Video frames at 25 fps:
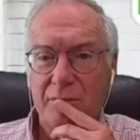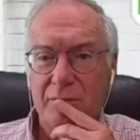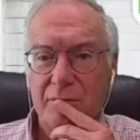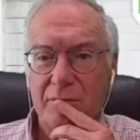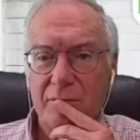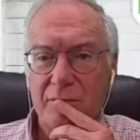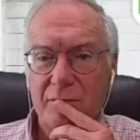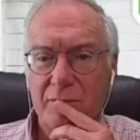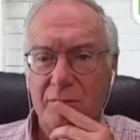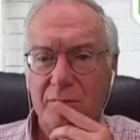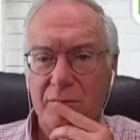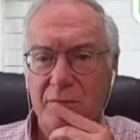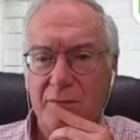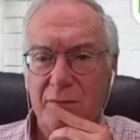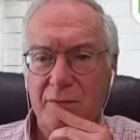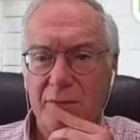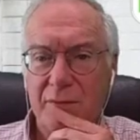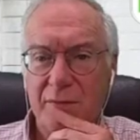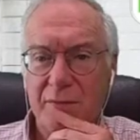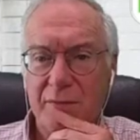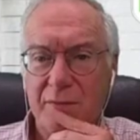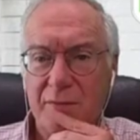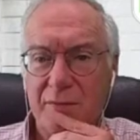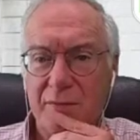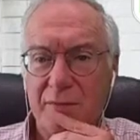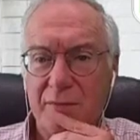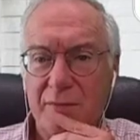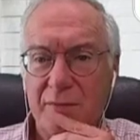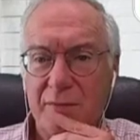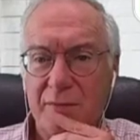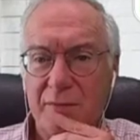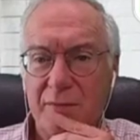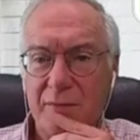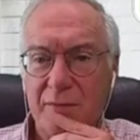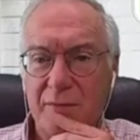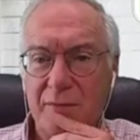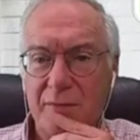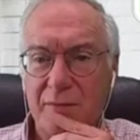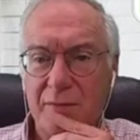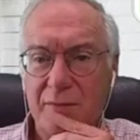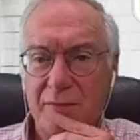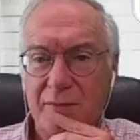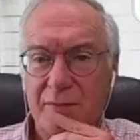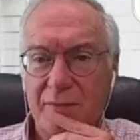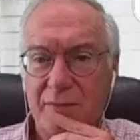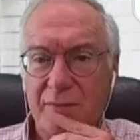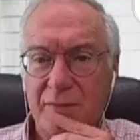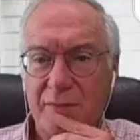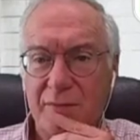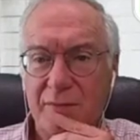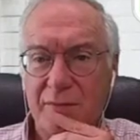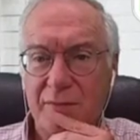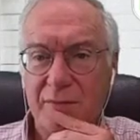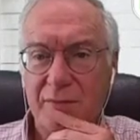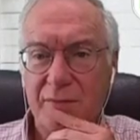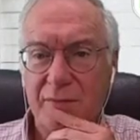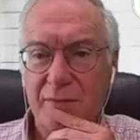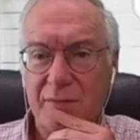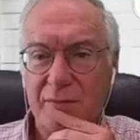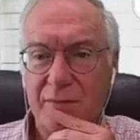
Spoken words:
The person shown says nothing.